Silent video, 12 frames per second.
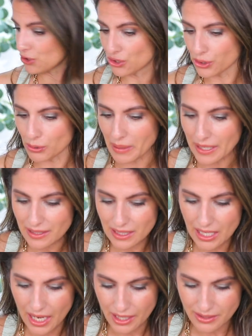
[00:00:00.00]
show you? Am I at
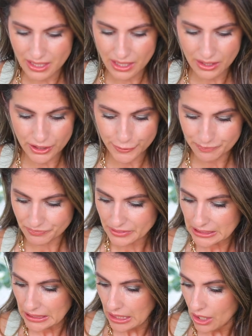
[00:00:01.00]
the end here?
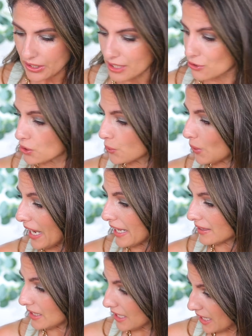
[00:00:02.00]
Okay, so at the